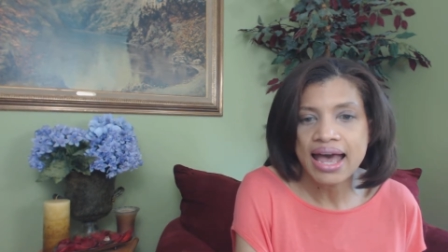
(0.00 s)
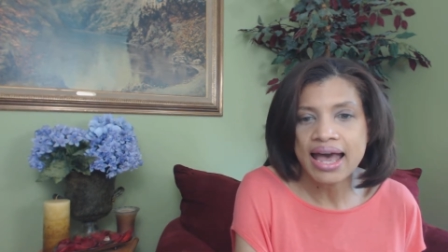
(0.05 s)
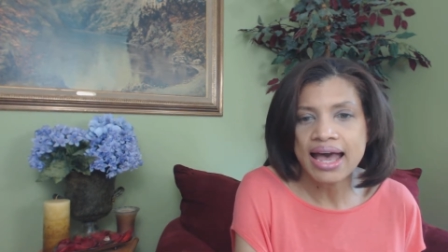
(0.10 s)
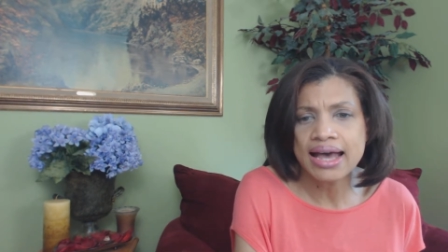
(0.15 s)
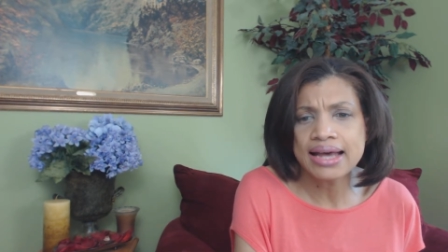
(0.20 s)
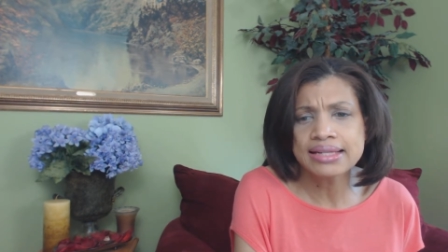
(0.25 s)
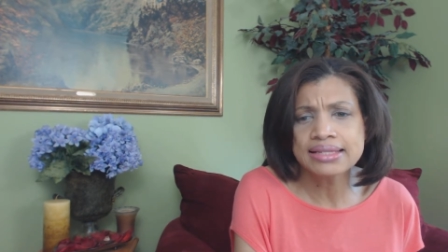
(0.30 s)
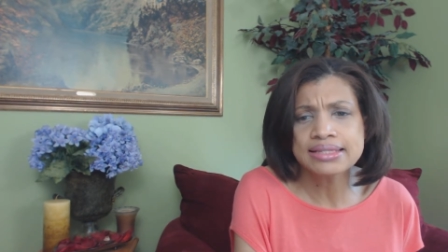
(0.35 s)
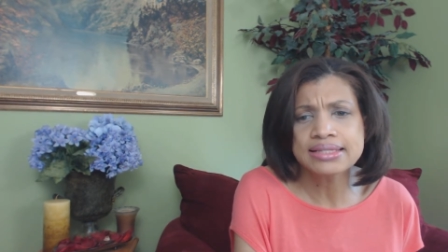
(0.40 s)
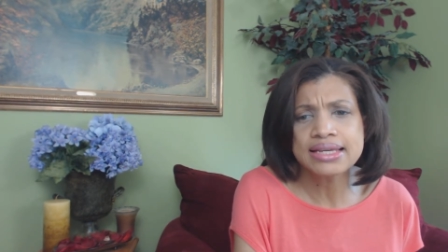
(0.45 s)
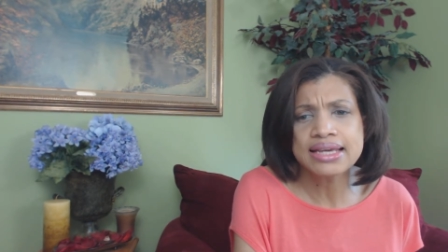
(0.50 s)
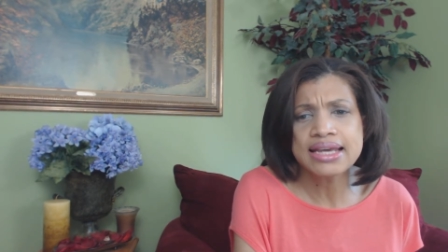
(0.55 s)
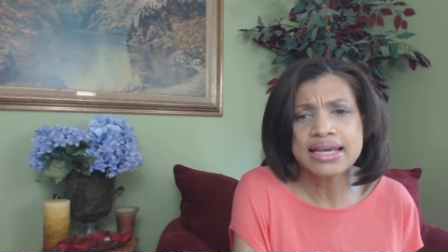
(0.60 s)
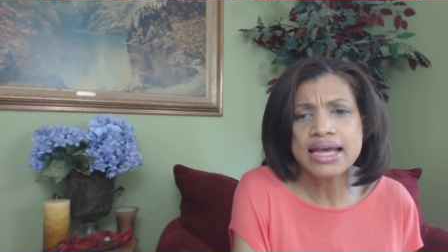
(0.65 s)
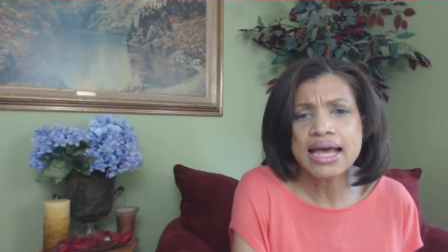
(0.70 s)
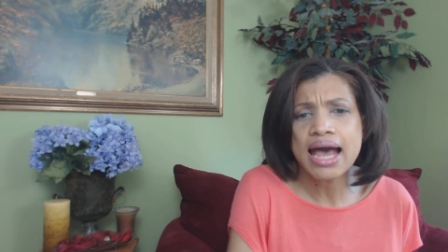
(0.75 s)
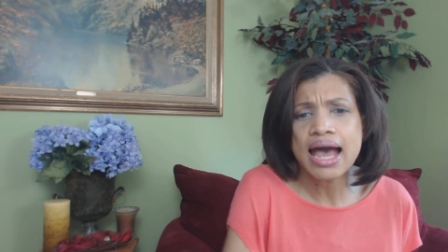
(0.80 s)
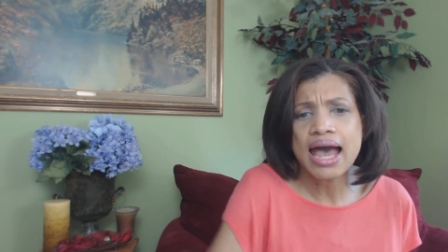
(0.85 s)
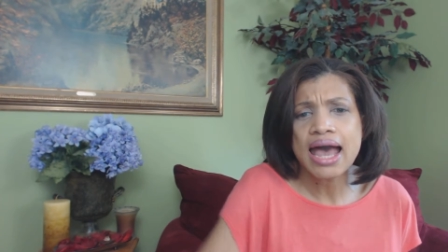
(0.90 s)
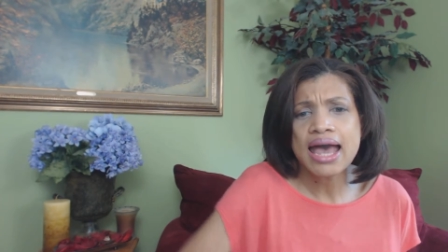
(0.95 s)
And
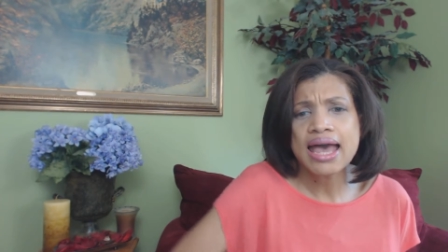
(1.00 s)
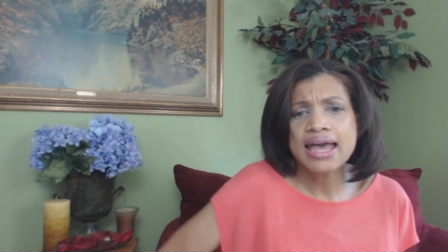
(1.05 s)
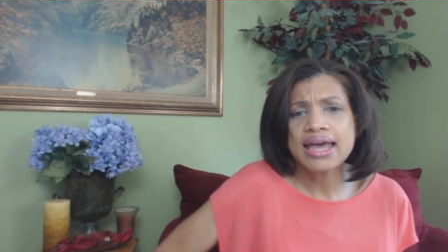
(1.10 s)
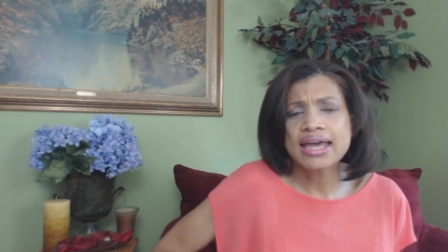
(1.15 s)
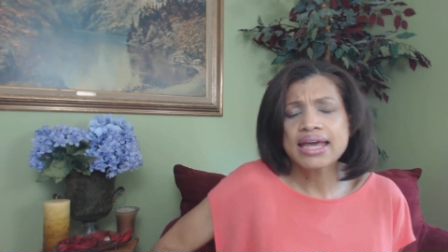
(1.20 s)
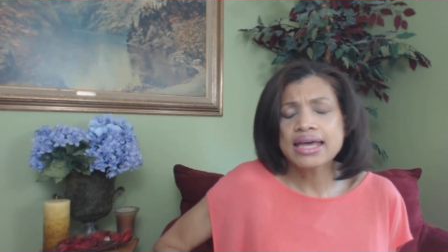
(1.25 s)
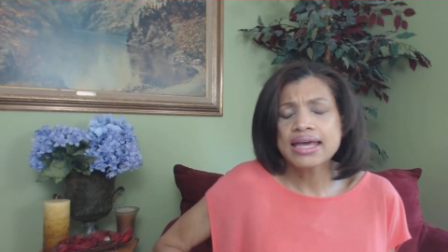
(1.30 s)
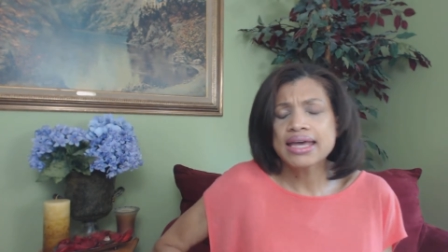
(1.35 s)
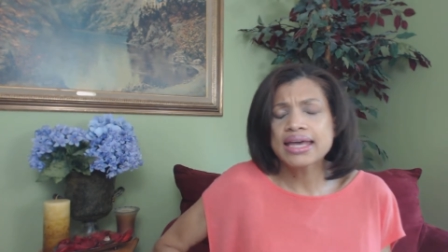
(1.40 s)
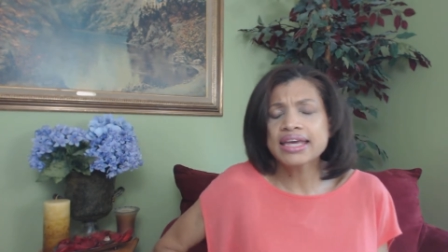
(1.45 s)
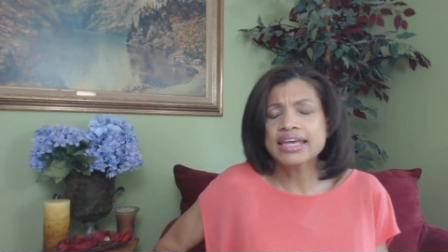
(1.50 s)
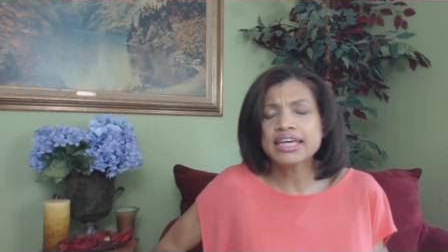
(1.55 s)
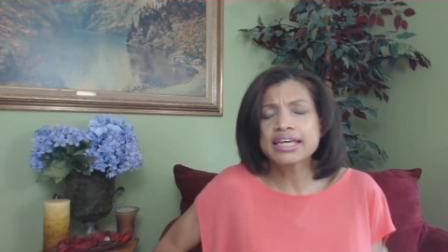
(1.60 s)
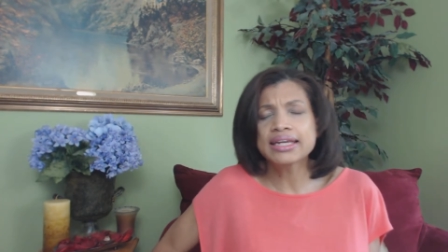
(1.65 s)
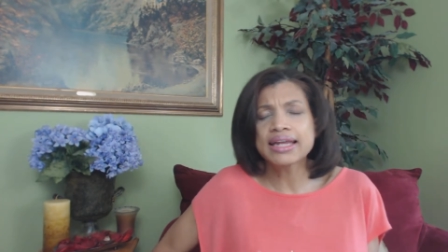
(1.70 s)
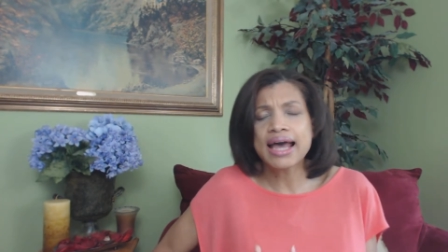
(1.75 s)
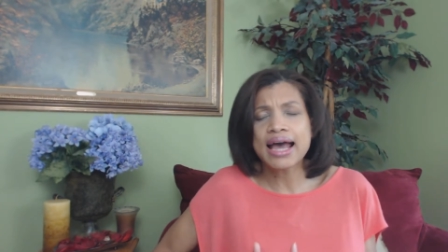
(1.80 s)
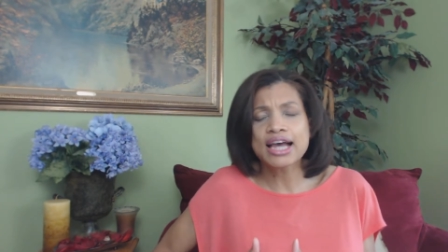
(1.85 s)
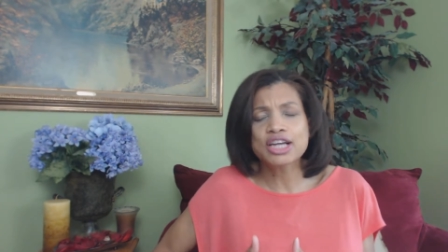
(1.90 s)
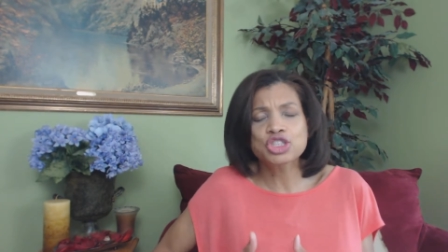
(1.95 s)
it
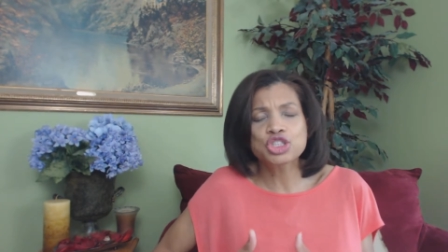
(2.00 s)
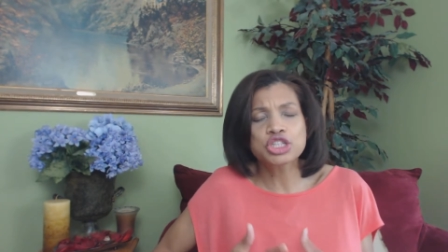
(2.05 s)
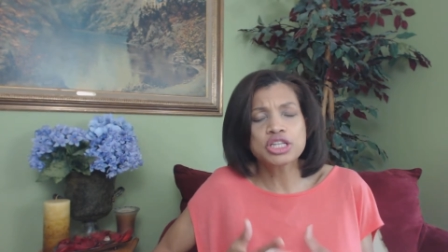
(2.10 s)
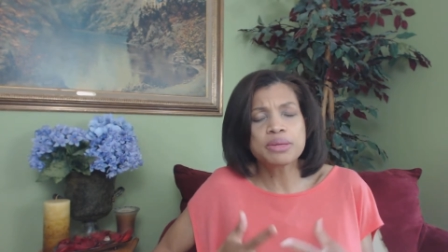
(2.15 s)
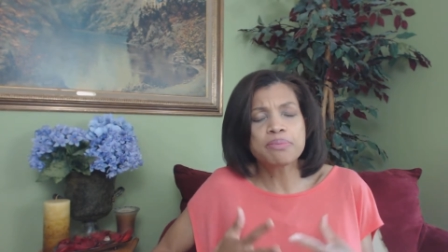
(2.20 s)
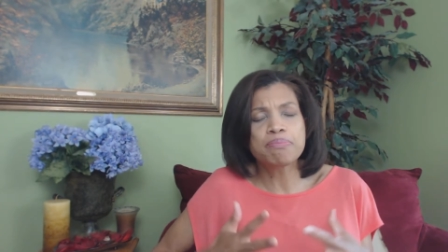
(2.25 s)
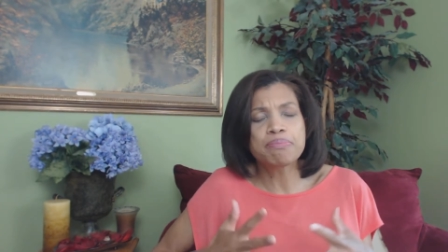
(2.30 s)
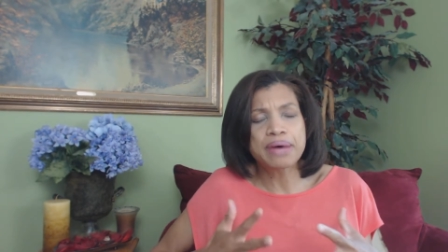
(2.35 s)
can actually